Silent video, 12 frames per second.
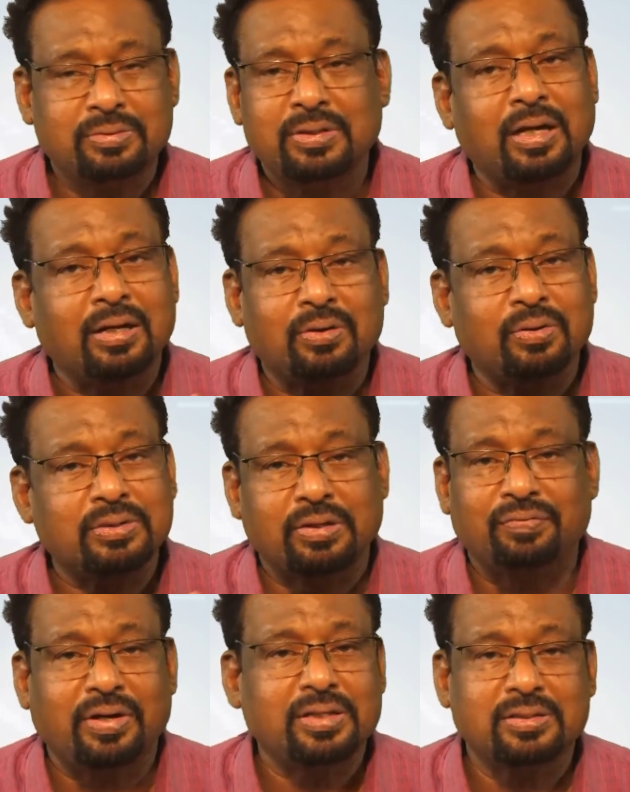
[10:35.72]
undergo
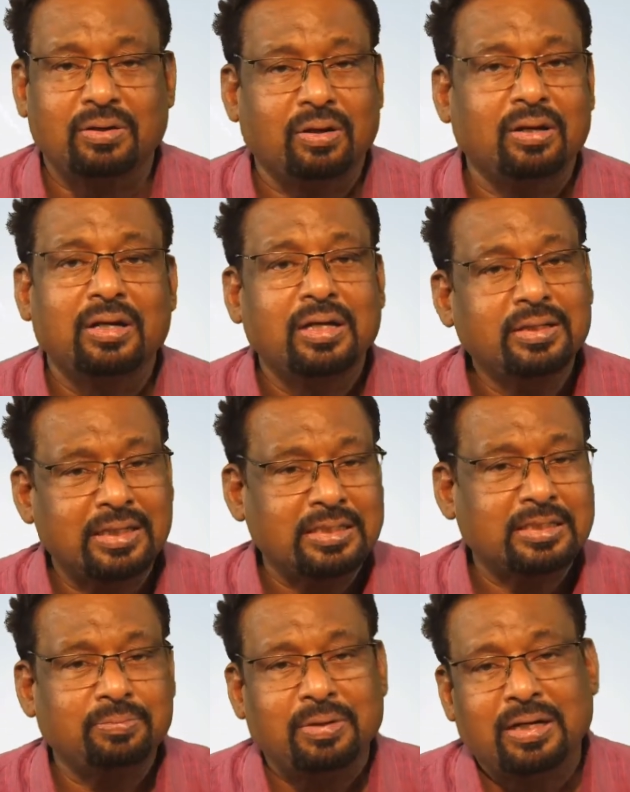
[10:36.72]
sufferings and all.
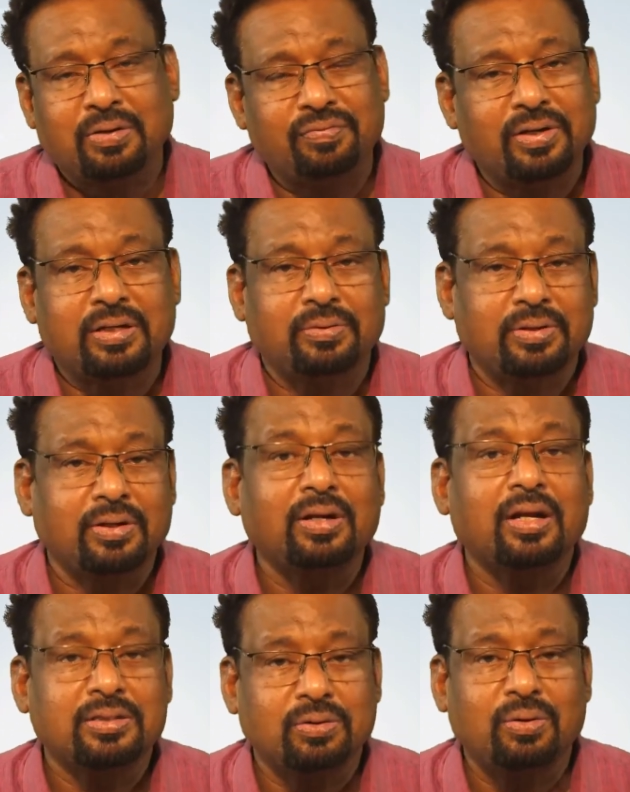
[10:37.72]
That's a matter of it. And
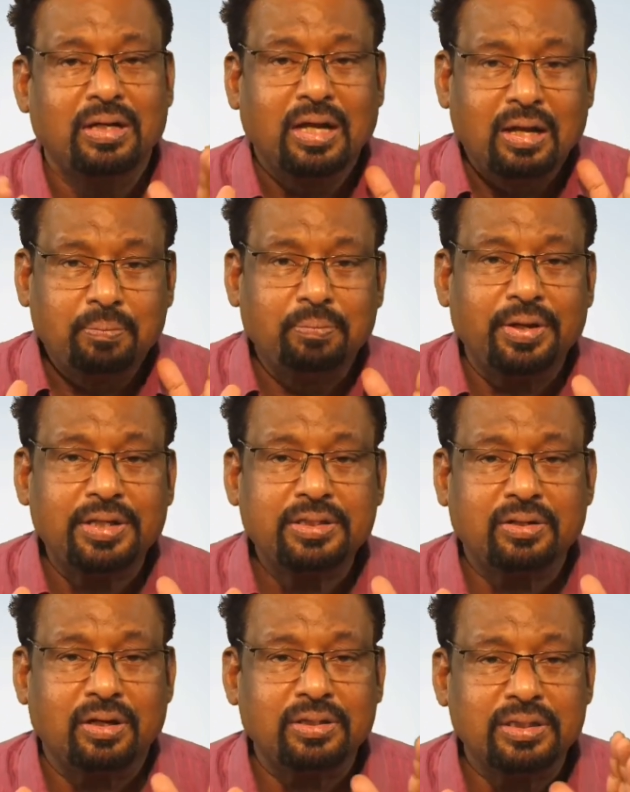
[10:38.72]
also,
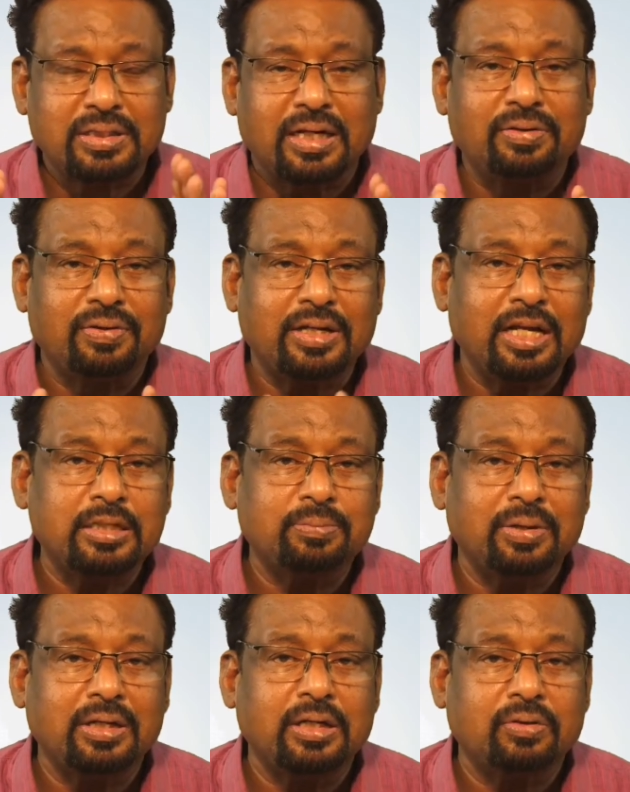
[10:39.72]
based on this
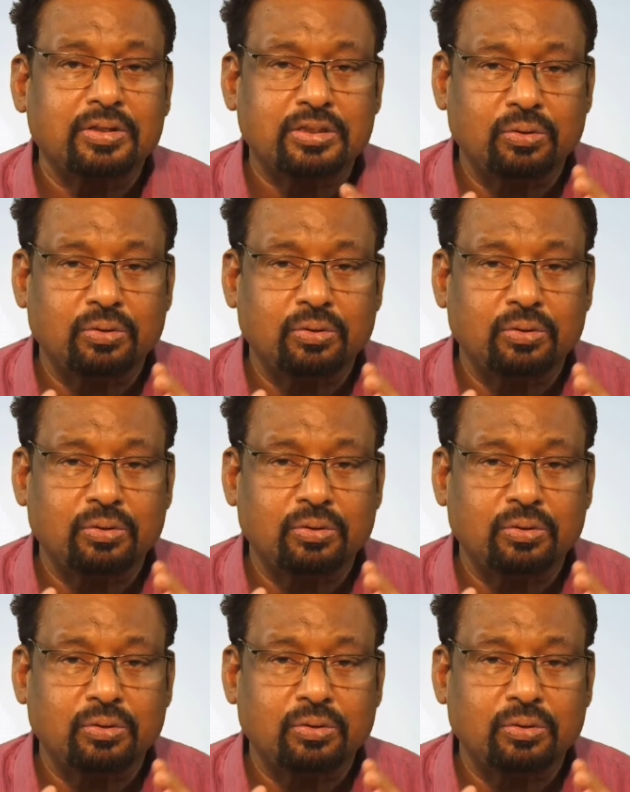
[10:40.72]
advertisement, it was